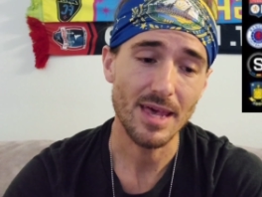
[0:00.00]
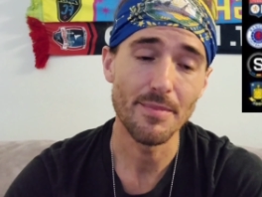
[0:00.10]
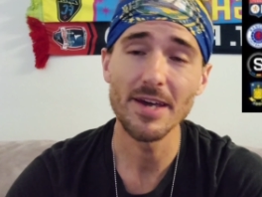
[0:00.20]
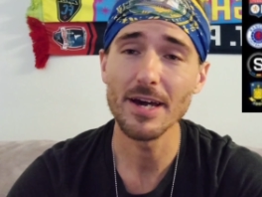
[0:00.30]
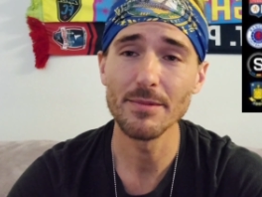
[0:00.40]
it
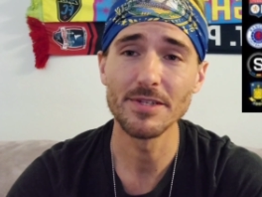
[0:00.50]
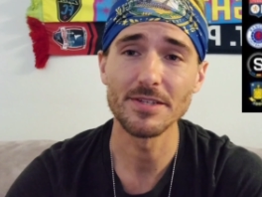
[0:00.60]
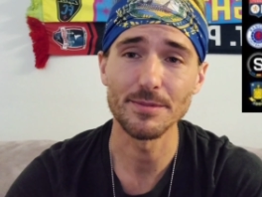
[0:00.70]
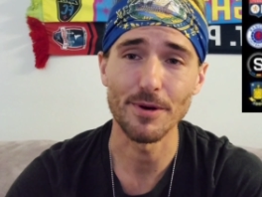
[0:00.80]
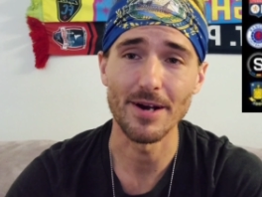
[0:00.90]
may come as
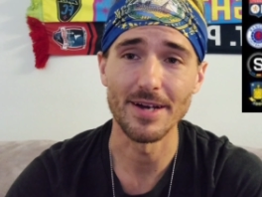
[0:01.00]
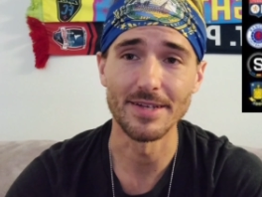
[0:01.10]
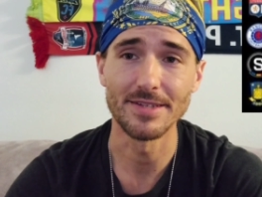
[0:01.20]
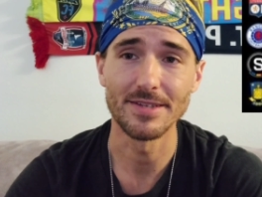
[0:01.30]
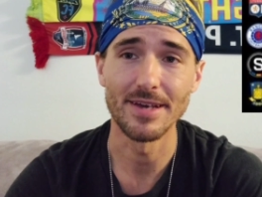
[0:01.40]
a
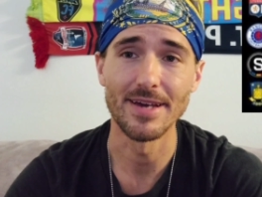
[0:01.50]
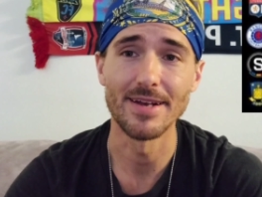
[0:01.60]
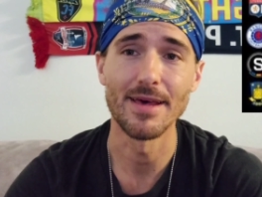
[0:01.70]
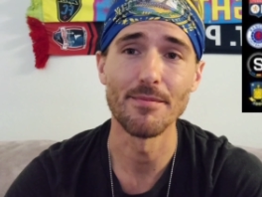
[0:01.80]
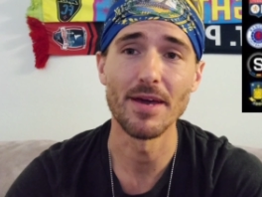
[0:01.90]
surprise,
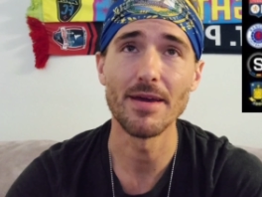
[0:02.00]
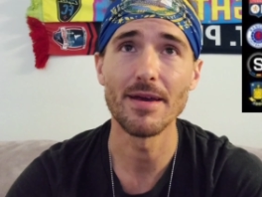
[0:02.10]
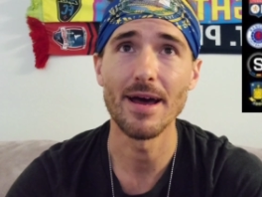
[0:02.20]
and that may,